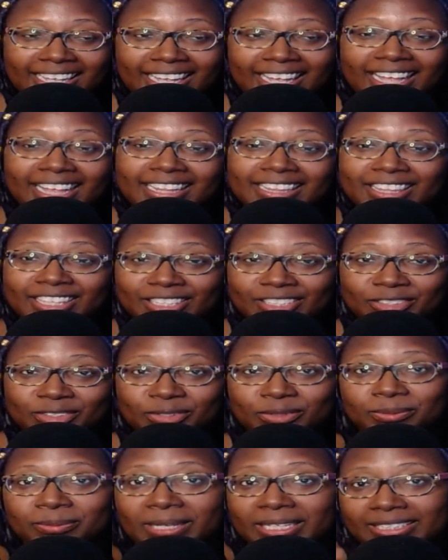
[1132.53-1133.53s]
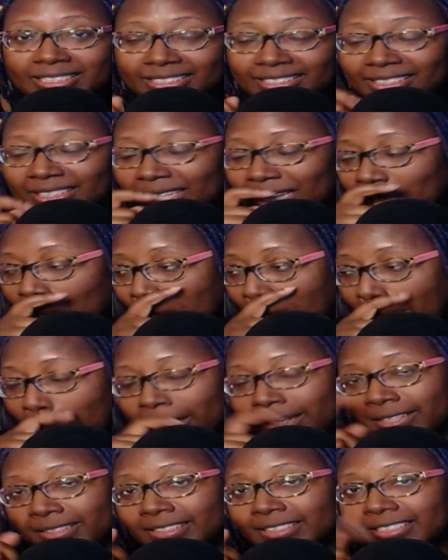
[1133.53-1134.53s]
these two about to,
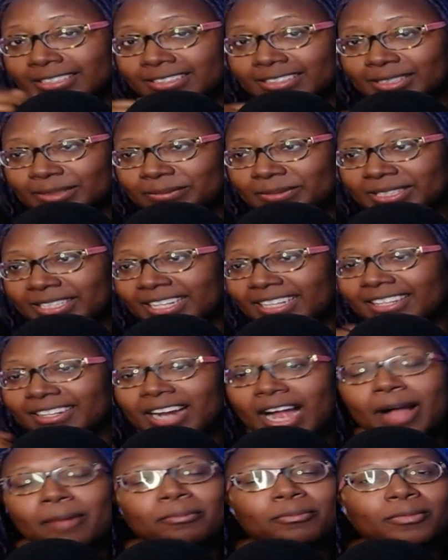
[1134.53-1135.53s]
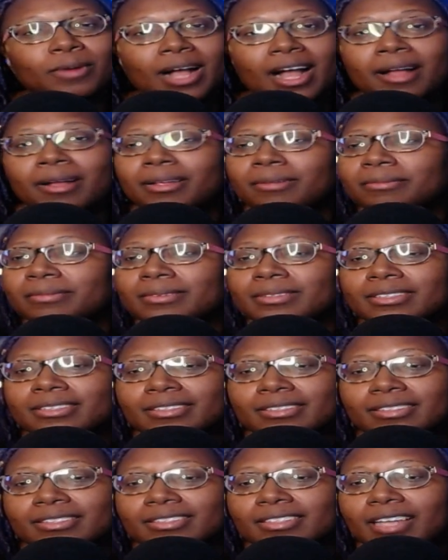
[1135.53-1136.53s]
they're gonna sleep together. I'm a
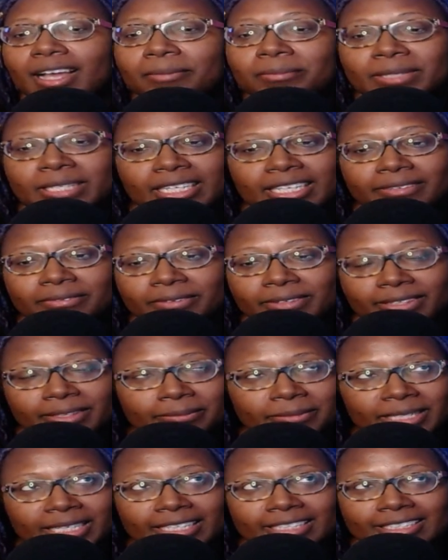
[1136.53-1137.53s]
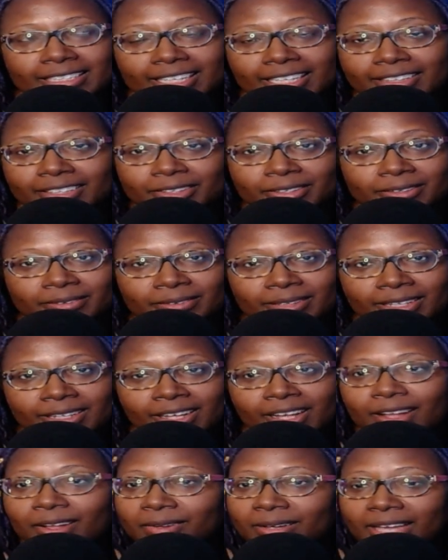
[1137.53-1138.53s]
need for them to get together,
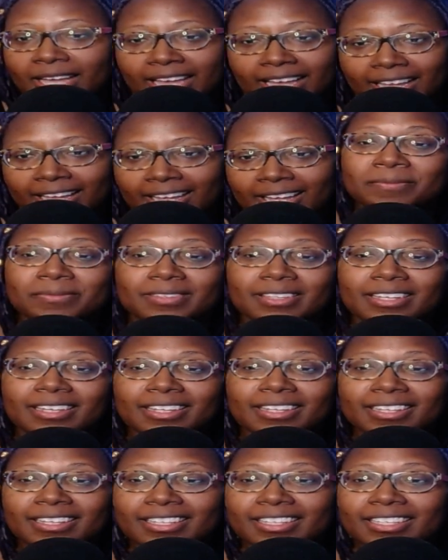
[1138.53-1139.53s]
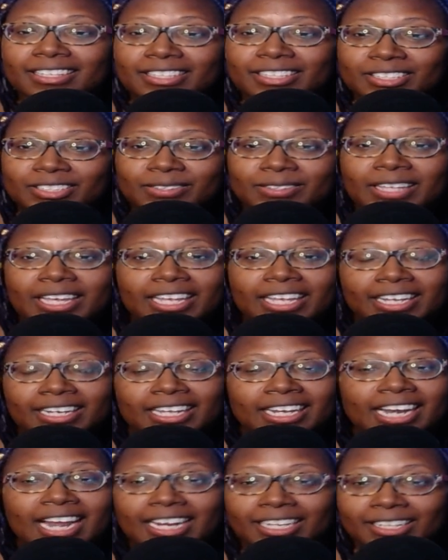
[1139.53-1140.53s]
okay? So they can
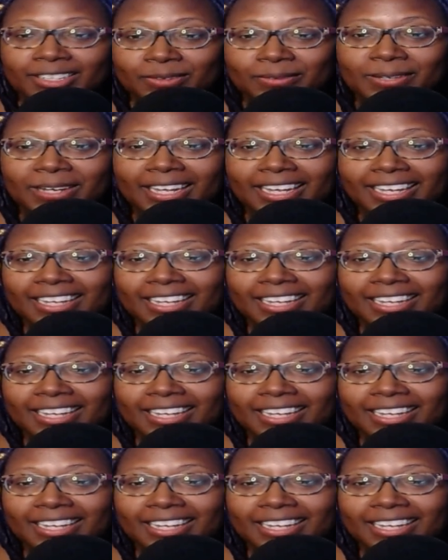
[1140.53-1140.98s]
get out of the way.